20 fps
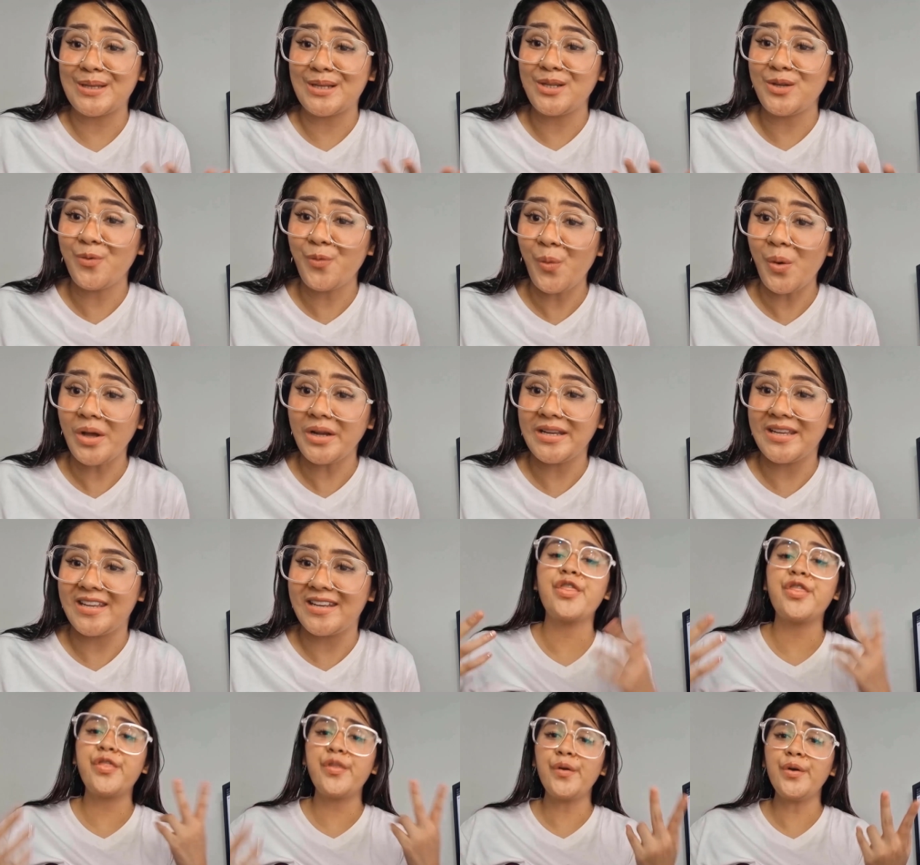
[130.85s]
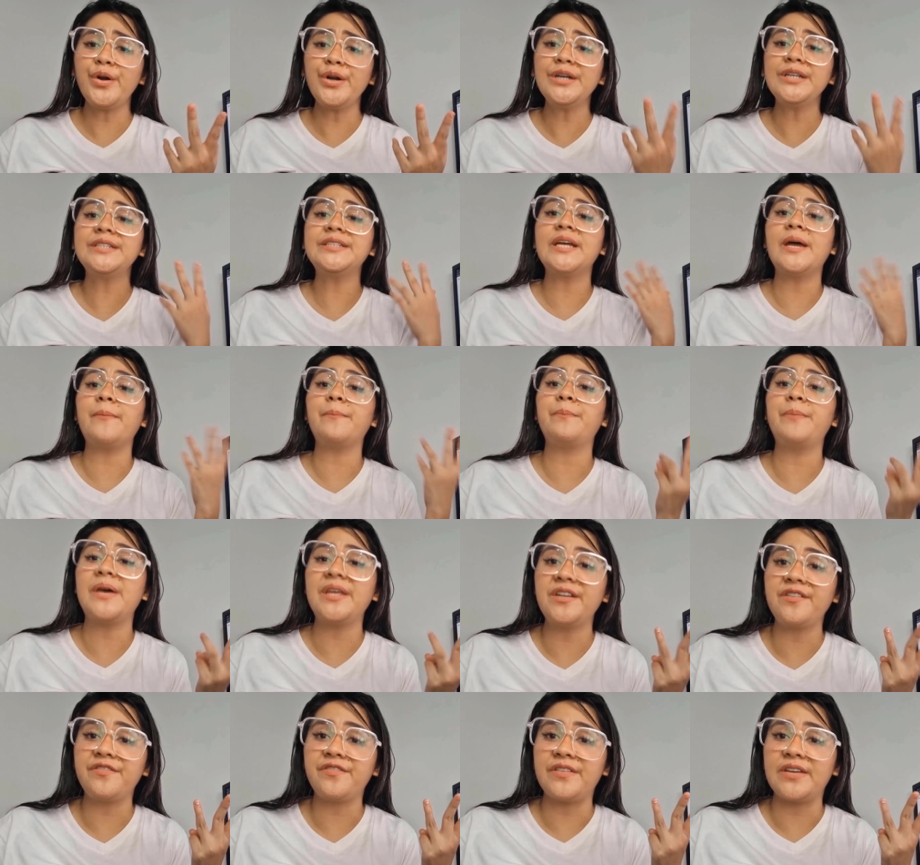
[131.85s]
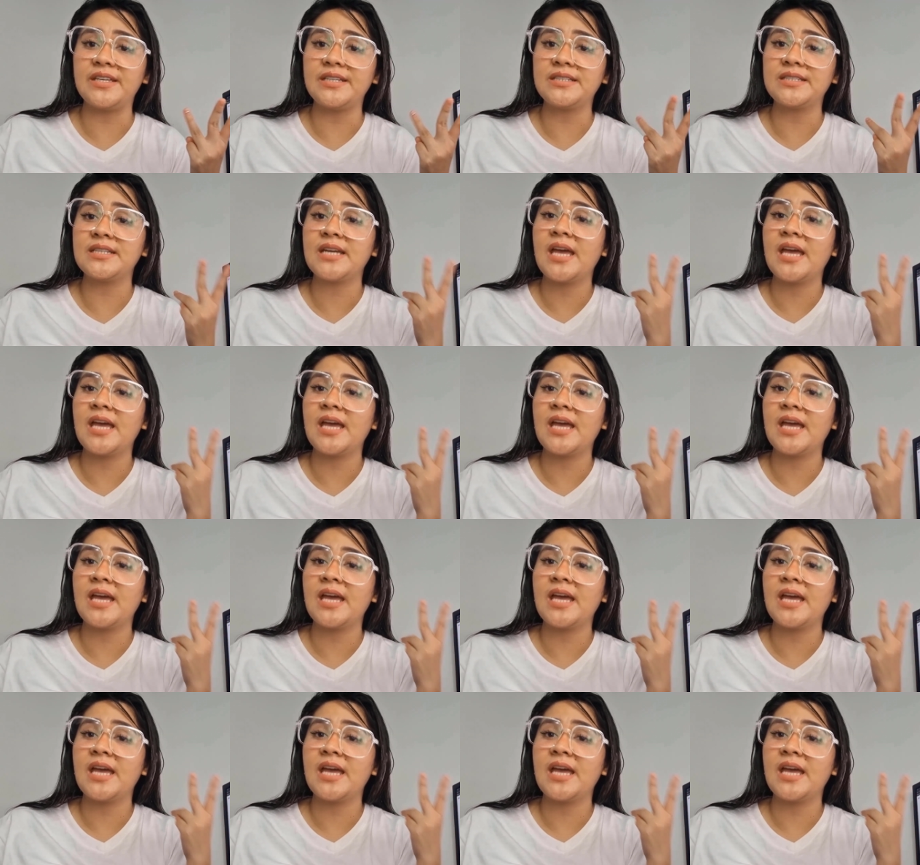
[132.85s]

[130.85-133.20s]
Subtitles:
that you wanted. Third benefit,